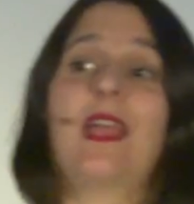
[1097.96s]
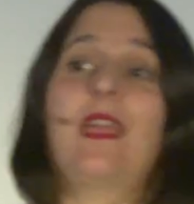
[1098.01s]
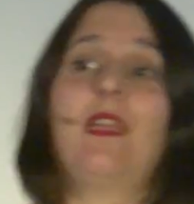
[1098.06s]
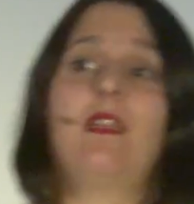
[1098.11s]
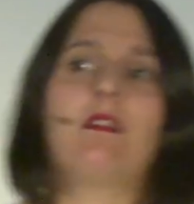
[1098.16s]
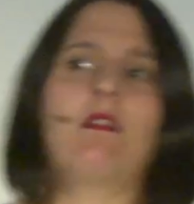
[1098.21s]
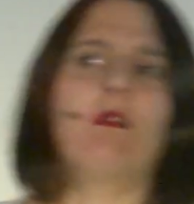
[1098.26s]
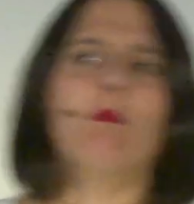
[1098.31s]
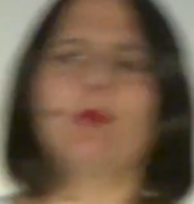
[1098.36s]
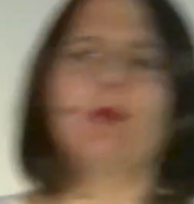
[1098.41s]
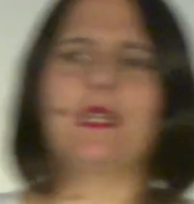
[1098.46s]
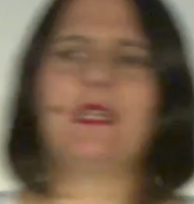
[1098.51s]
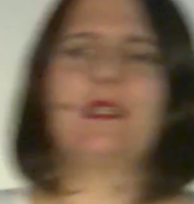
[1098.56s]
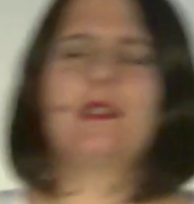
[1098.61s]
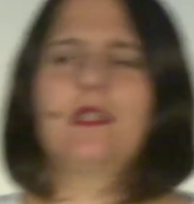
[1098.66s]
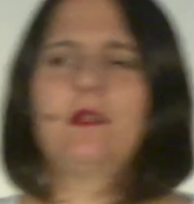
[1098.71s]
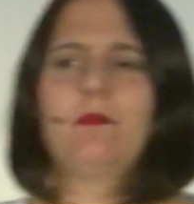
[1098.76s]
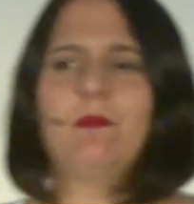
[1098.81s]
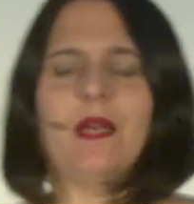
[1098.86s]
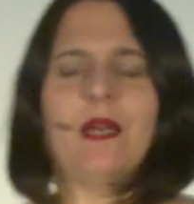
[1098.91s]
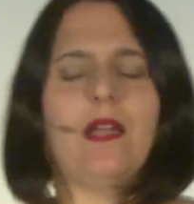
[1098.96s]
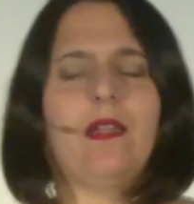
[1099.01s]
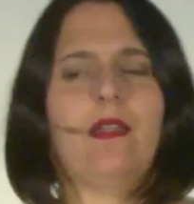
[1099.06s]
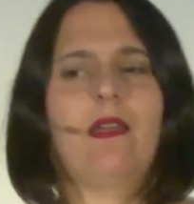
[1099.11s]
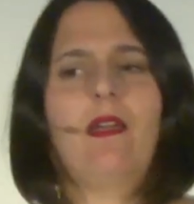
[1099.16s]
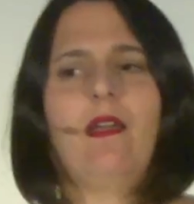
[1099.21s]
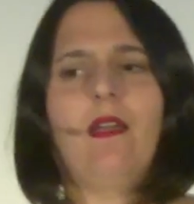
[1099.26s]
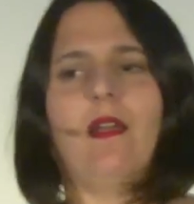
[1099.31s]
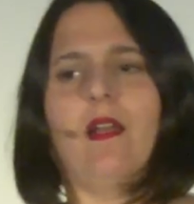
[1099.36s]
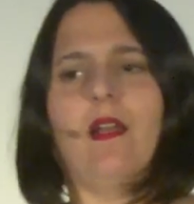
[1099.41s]
like completely, but
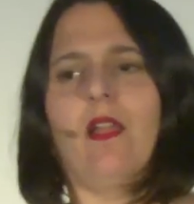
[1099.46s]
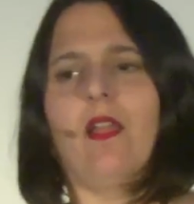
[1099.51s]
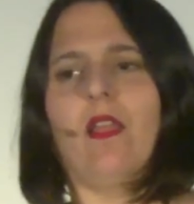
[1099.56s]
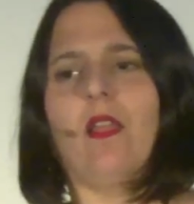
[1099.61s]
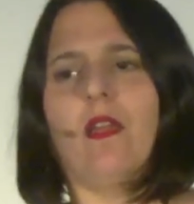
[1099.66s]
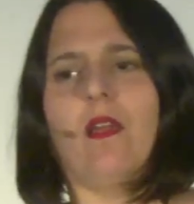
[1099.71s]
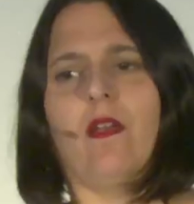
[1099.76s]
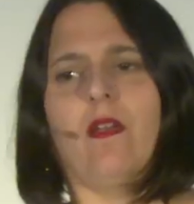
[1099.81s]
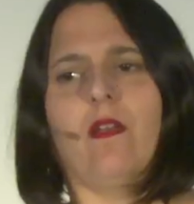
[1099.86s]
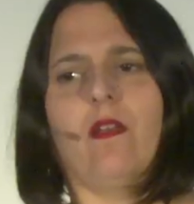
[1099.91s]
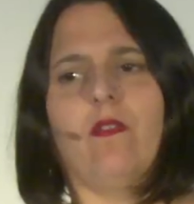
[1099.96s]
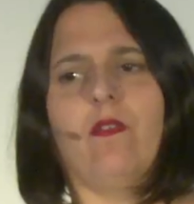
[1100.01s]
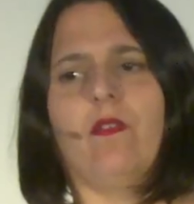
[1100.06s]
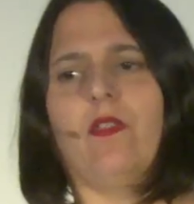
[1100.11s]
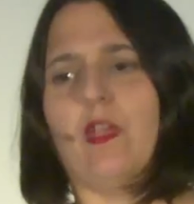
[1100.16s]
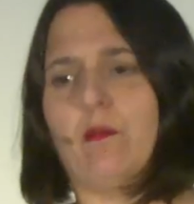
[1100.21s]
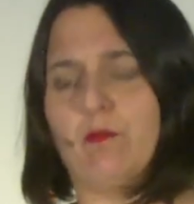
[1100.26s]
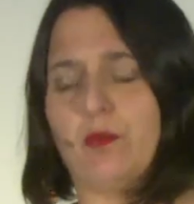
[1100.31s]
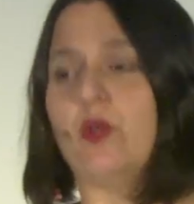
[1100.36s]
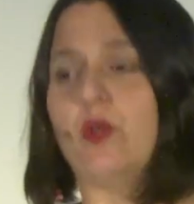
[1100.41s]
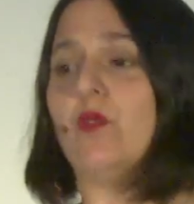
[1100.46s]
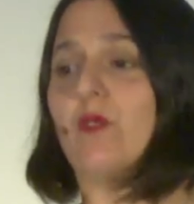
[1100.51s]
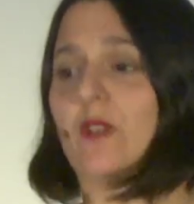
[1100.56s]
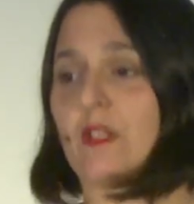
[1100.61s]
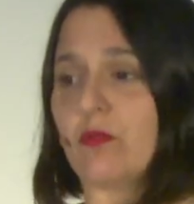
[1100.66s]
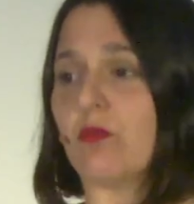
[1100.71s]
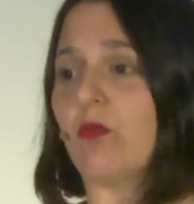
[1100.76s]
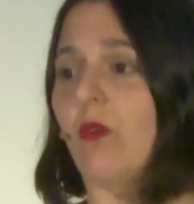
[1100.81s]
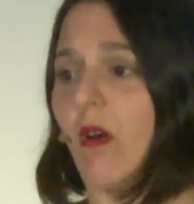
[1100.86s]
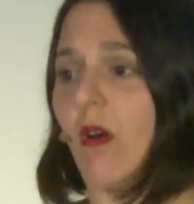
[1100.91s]
they proved
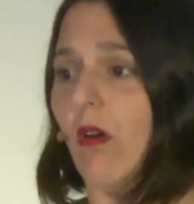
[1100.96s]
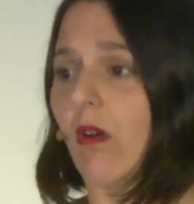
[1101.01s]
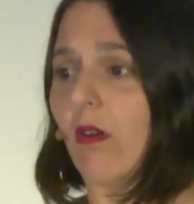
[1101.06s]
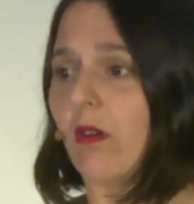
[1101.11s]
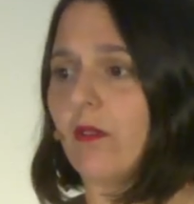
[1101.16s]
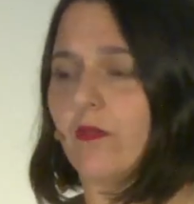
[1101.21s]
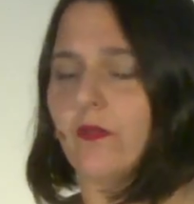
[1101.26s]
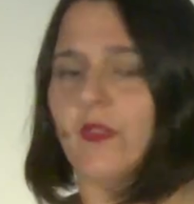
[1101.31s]
us wrong.